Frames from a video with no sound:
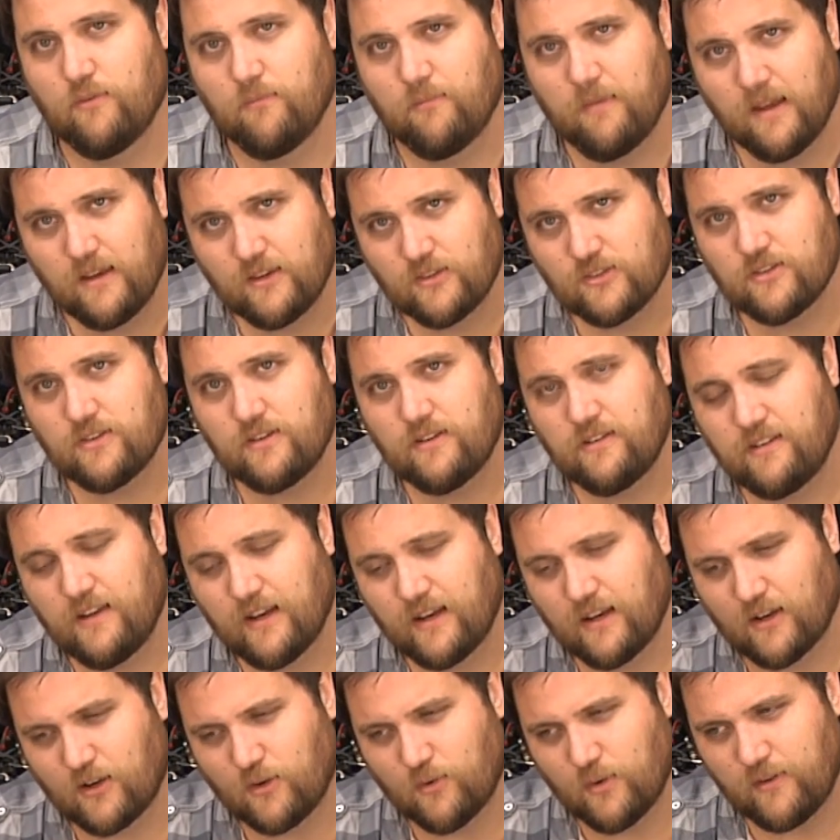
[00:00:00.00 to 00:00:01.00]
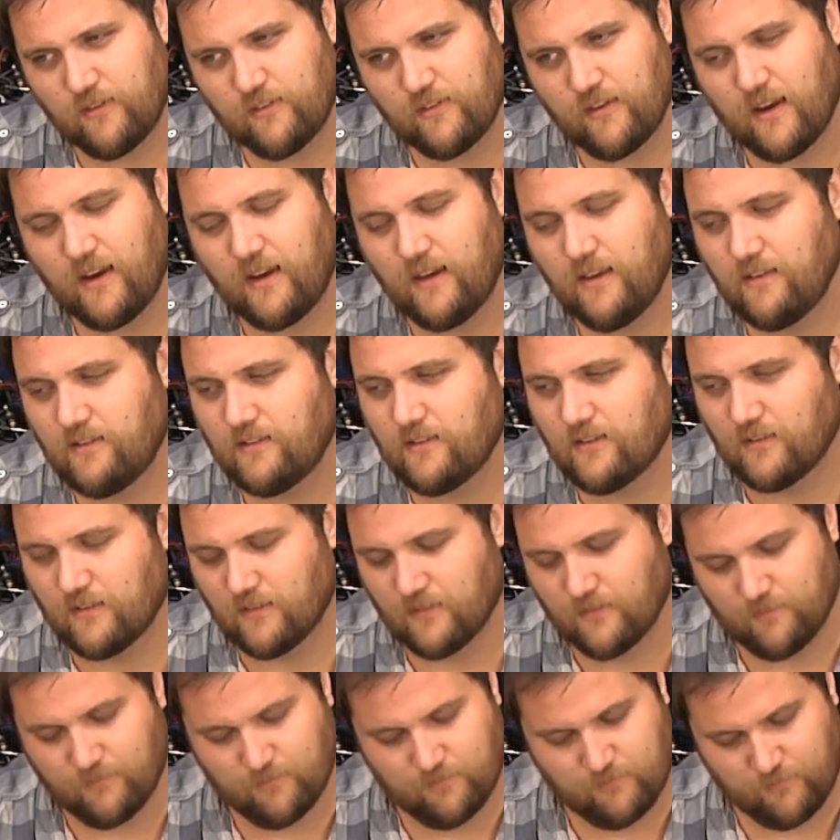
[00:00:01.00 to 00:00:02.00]
make sure you take a quick second
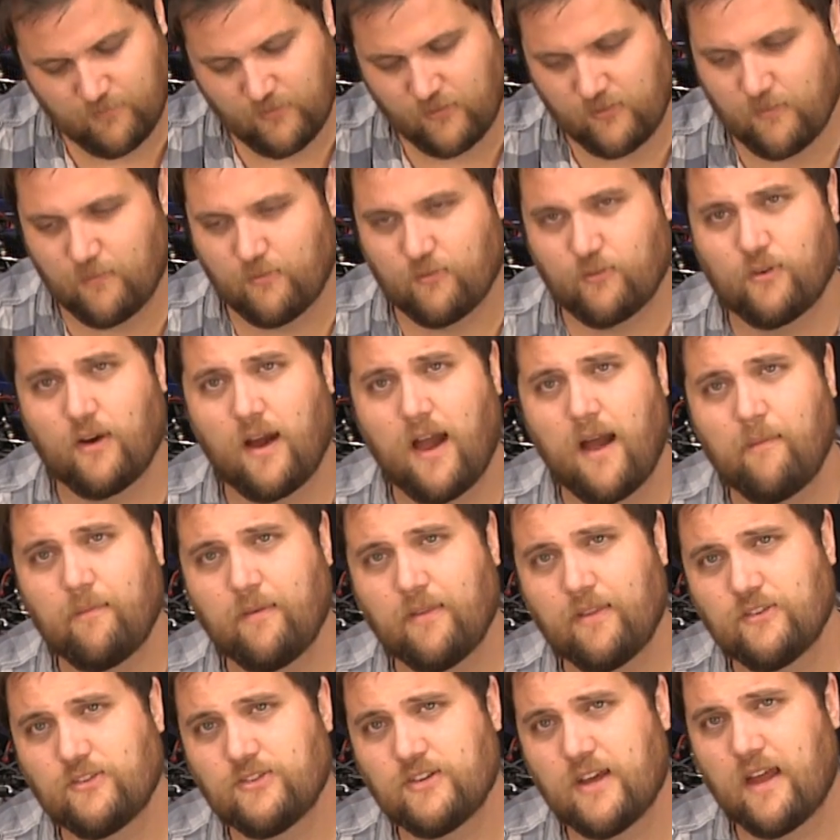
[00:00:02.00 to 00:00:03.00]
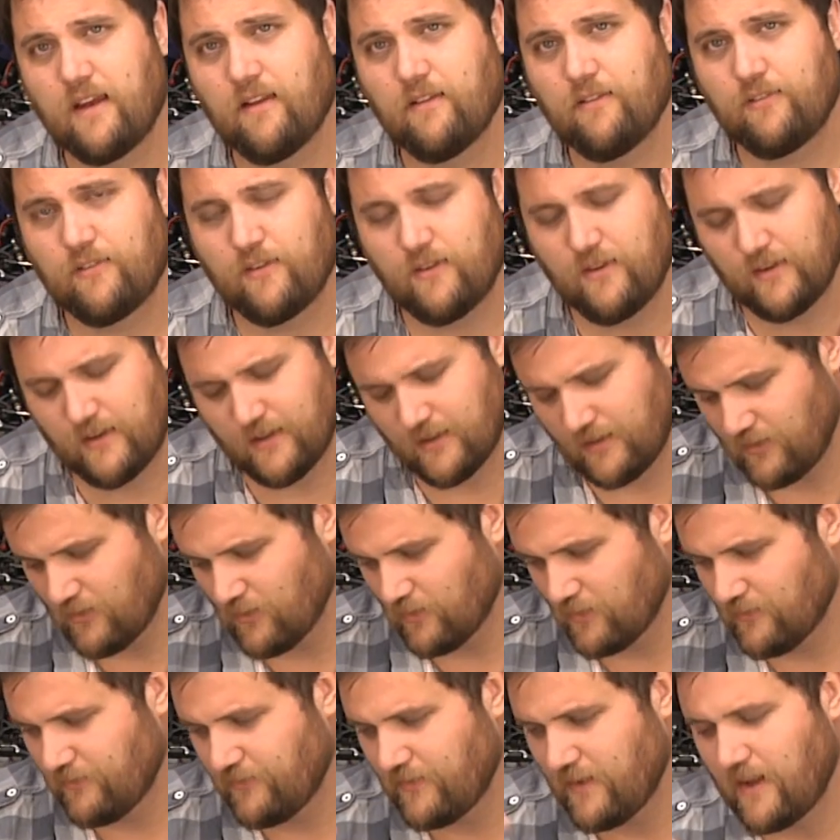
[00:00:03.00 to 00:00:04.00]
to subscribe to the channel so you get
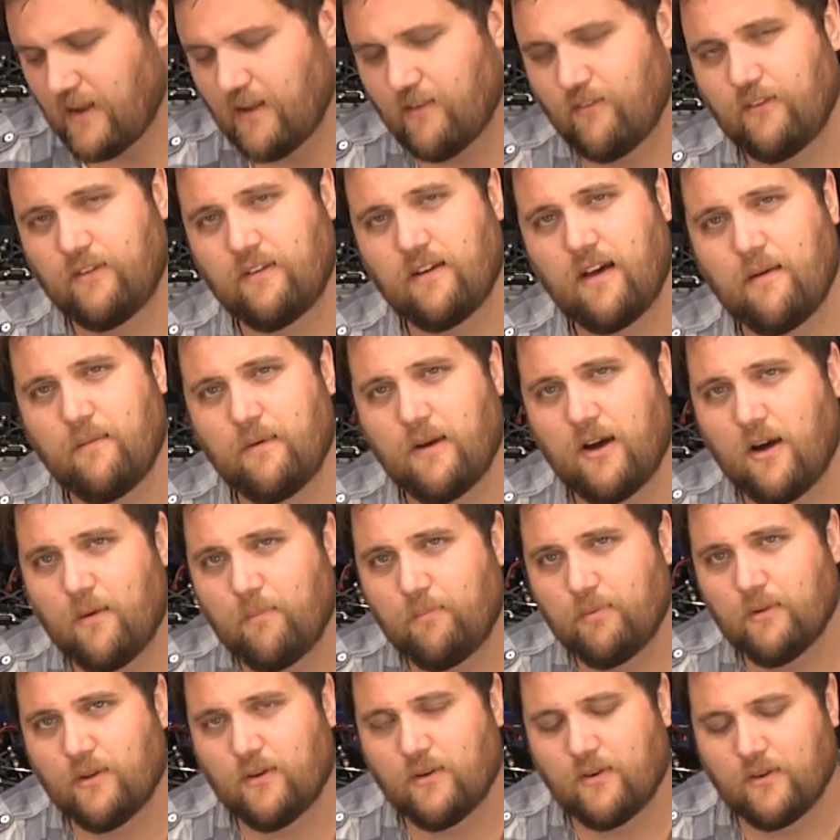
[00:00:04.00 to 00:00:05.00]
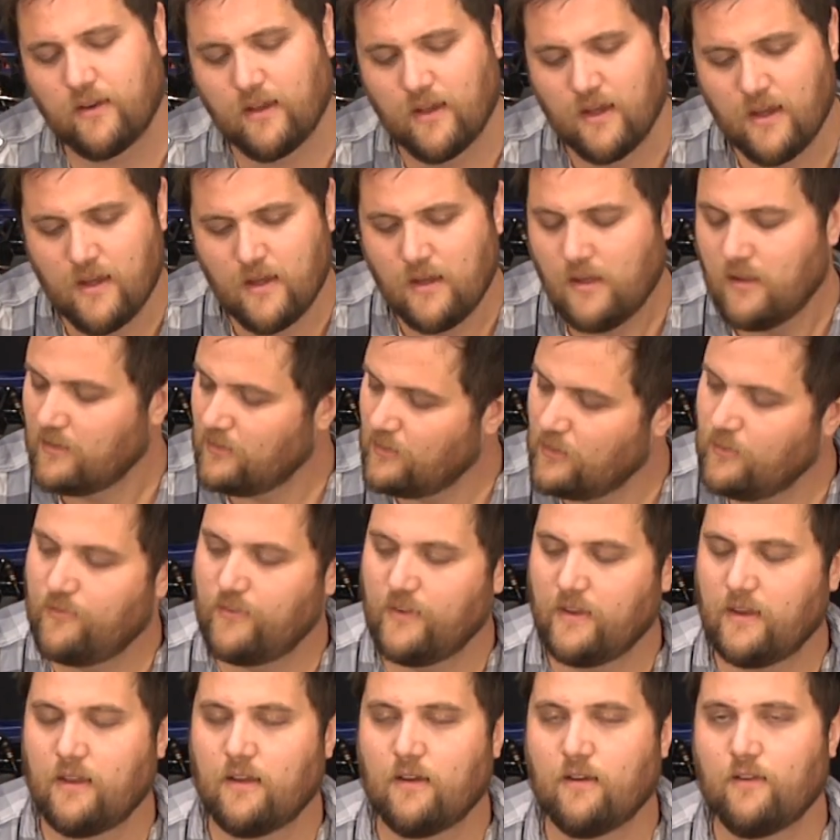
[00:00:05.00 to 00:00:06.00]
notified every time I upload new
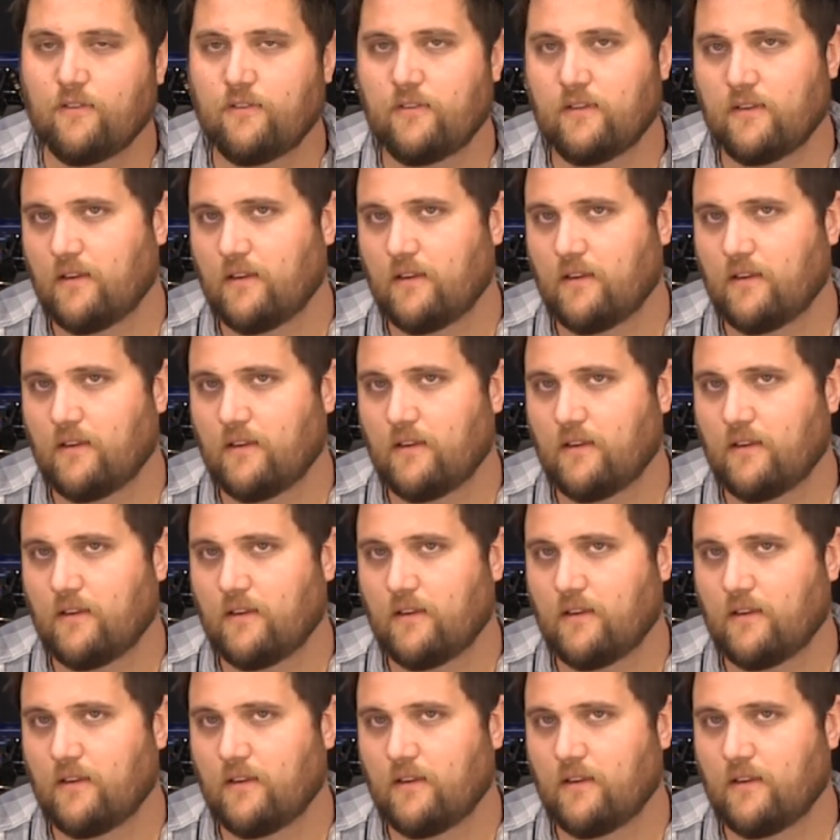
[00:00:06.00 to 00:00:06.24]
videos.